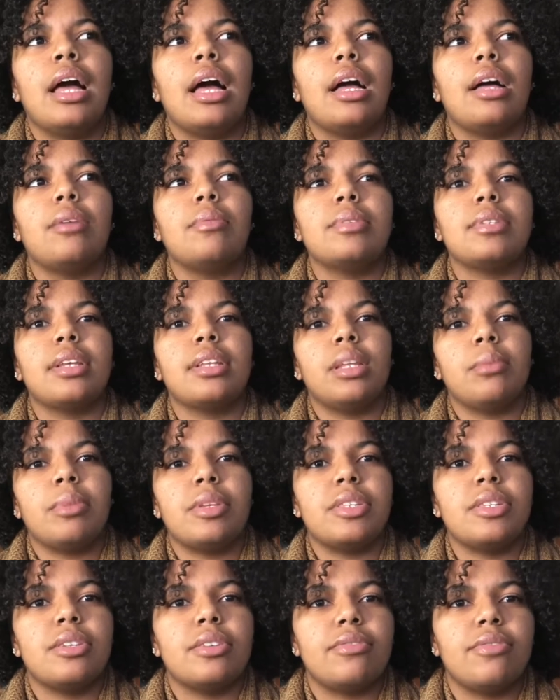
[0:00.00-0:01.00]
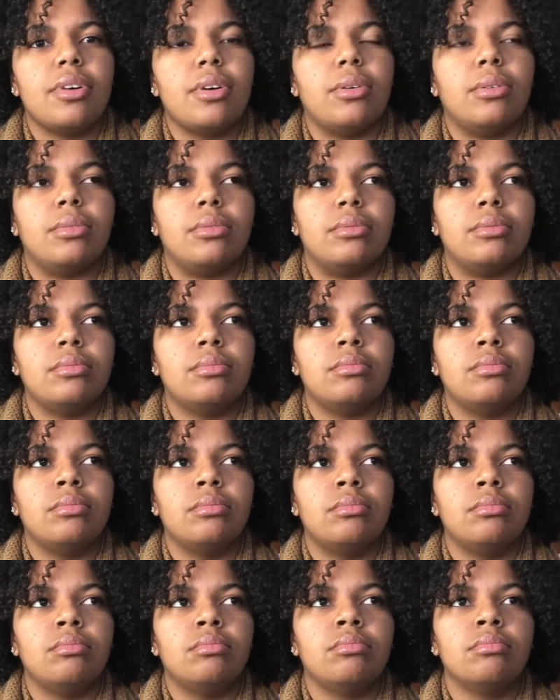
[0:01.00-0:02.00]
I was like, let me see your phone.
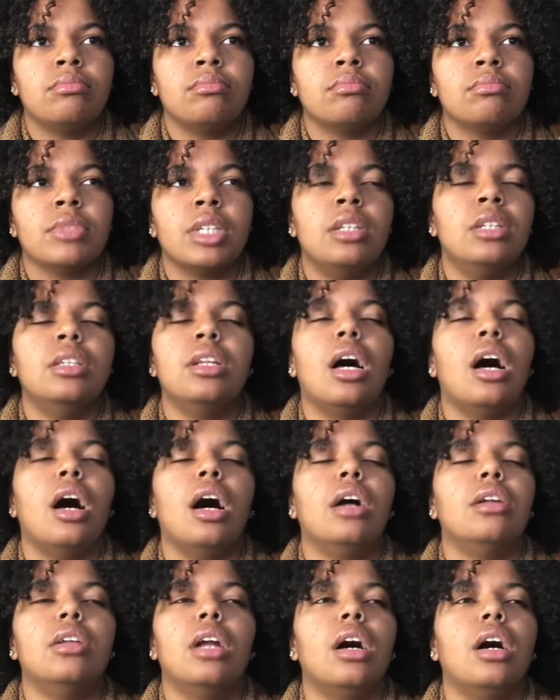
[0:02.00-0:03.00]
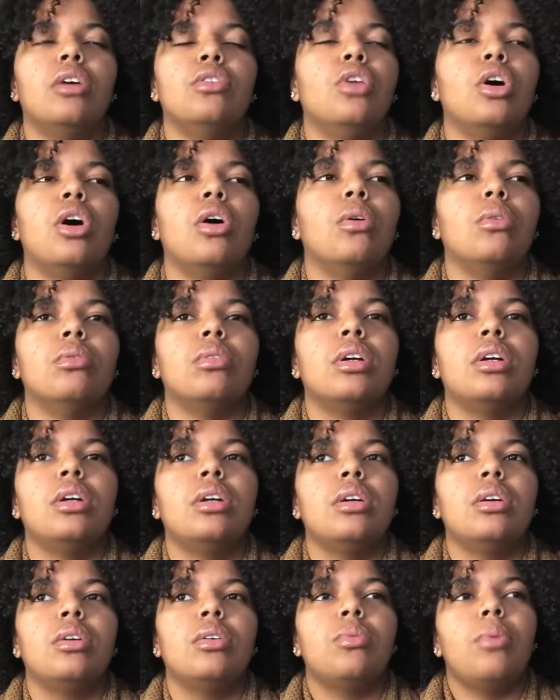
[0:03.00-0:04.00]
No.
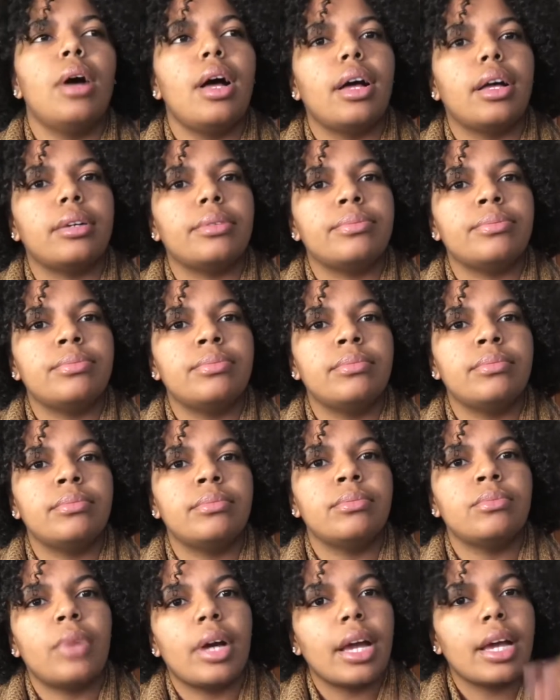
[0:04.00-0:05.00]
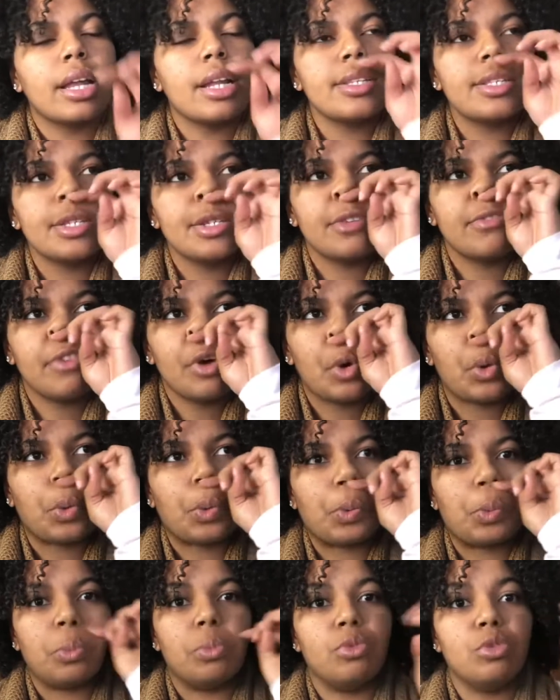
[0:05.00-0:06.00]
Why? Why can't I see your phone?
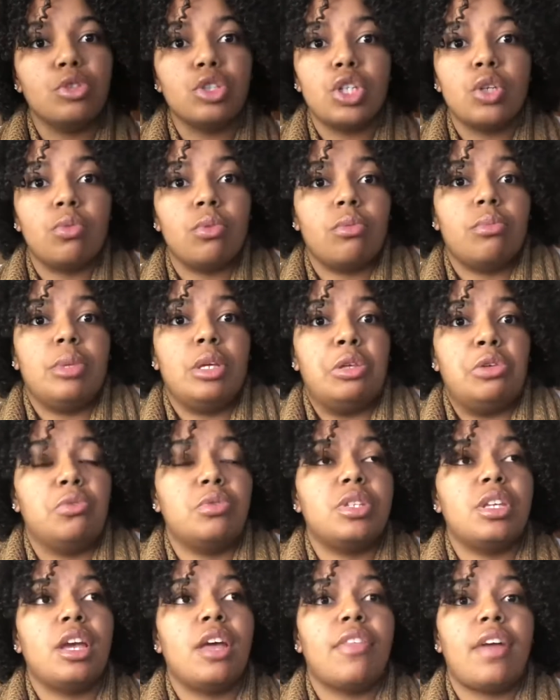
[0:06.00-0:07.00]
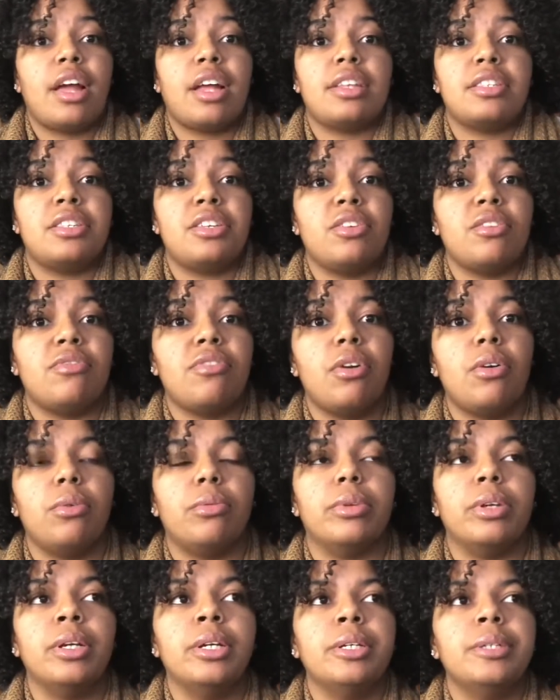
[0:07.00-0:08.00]
Usually when me and you together, I can see your
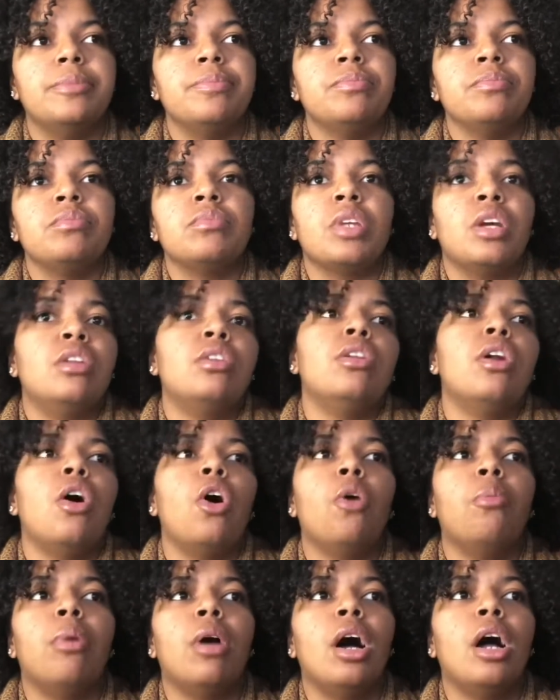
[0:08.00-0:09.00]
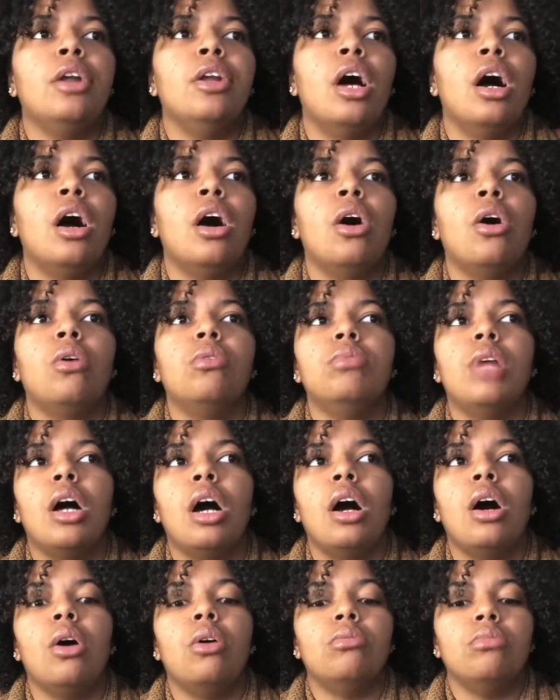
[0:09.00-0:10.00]
phone. No, bro,
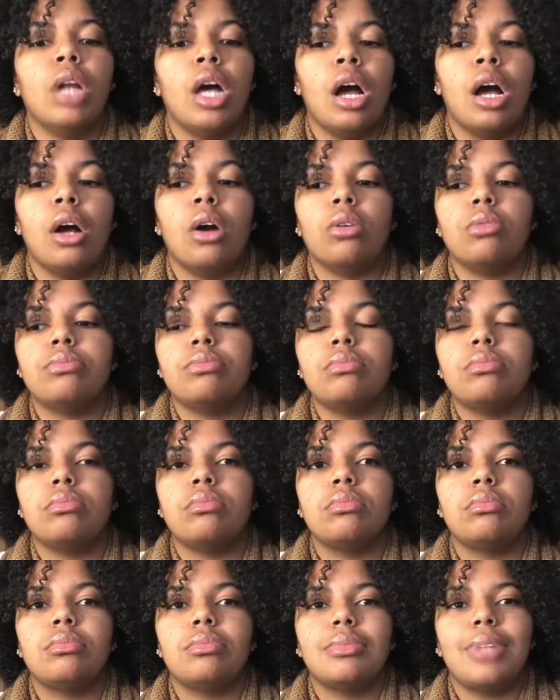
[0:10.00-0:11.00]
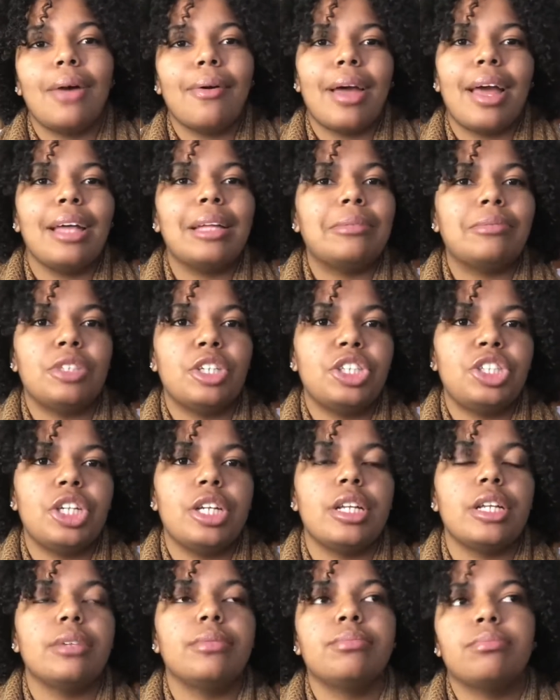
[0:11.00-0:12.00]
no. Okay, you're
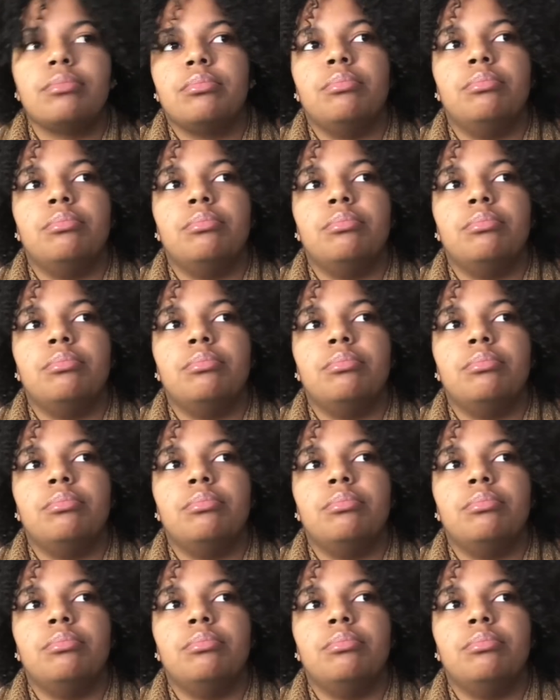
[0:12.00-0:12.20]
cheating.